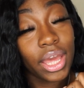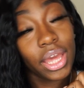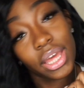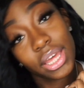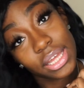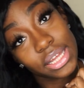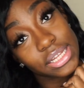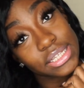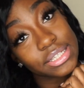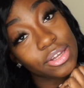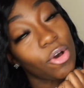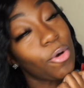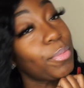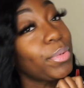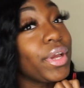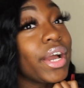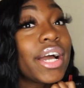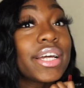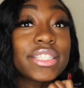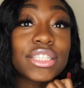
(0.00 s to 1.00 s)
and I hope
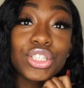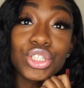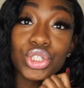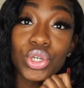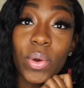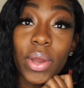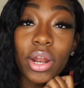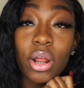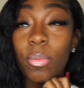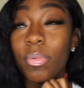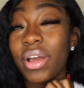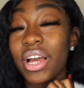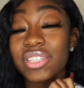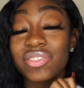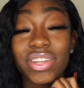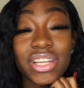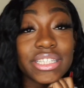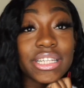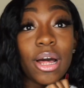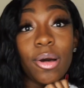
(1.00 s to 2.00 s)
you guys enjoy, and I hope you guys
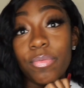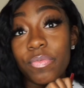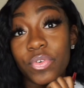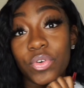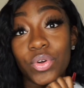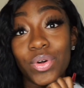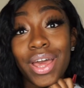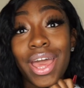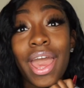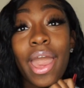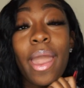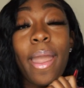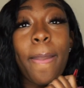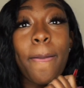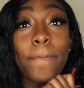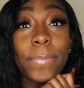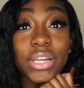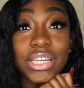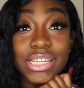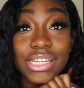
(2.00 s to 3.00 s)
find this helpful,
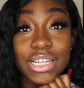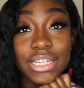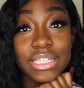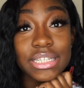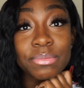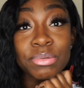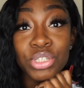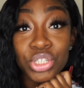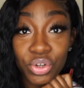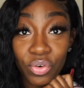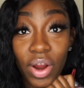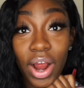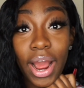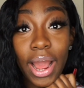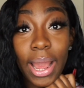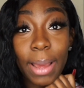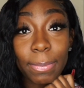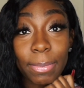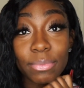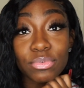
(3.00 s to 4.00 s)
and please
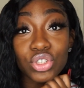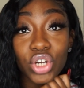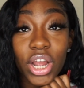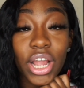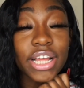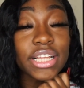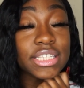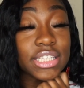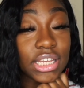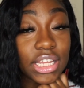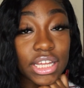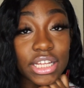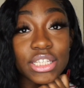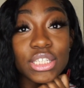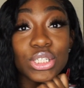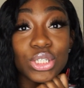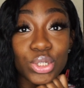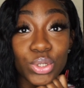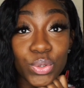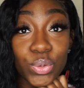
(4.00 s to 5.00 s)
subscribe. I'm trying to get
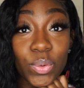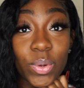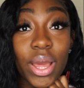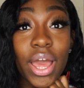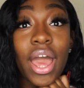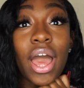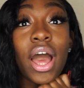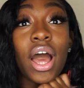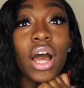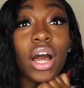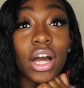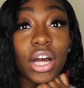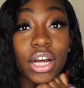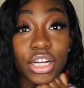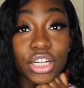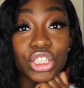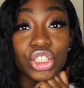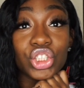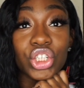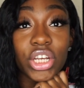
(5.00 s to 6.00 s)
to
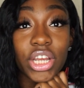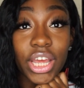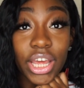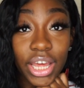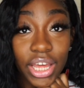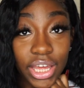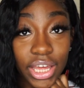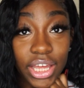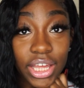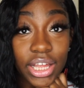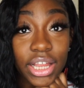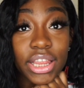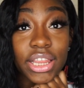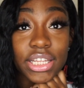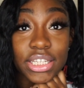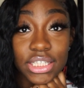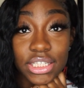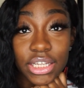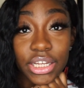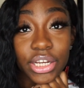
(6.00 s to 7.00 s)
100K
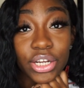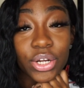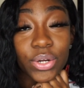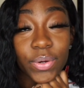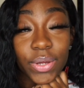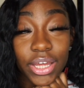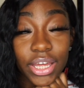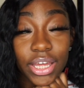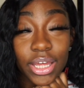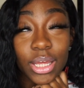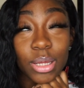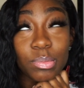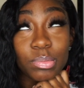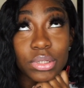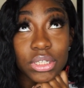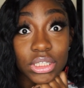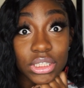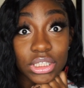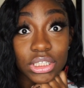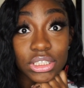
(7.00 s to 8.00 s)
this year, okay?
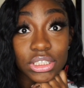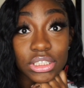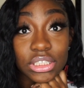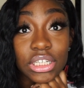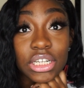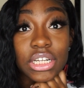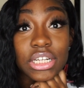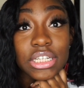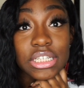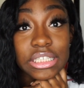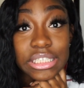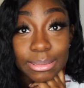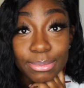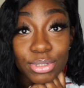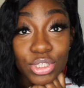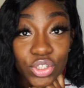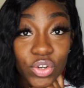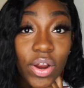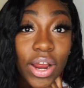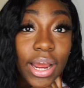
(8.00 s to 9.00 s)
Please
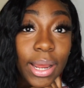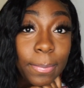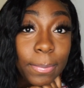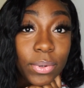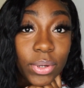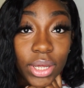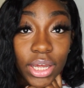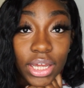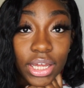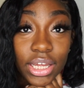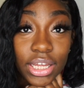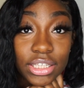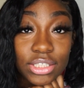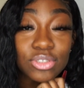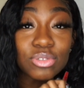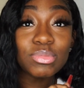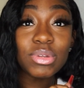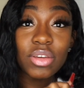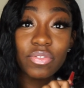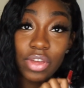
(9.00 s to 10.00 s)
subscribe, okay?
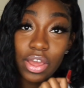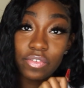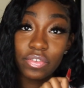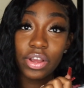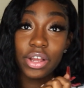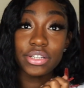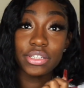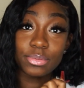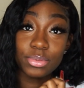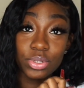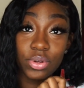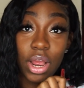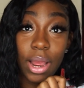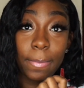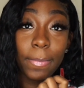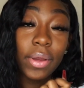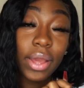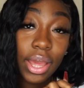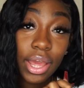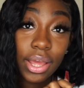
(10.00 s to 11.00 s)
Do me a favor and
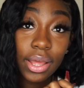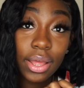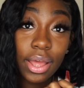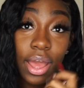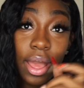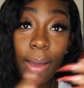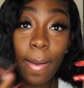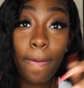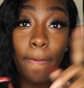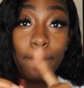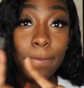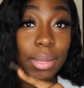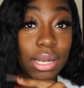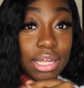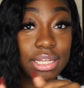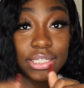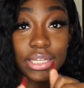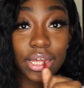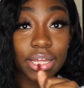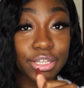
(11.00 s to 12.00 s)
subscribe, okay? But
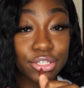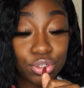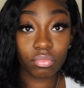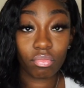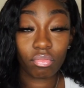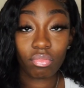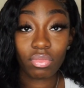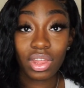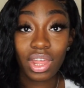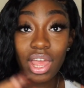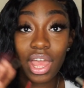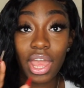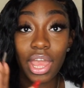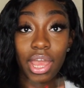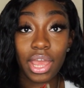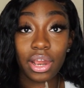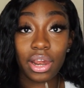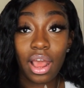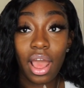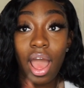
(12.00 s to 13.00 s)
let's get into it.
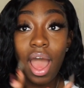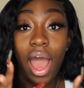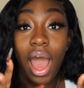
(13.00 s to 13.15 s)
And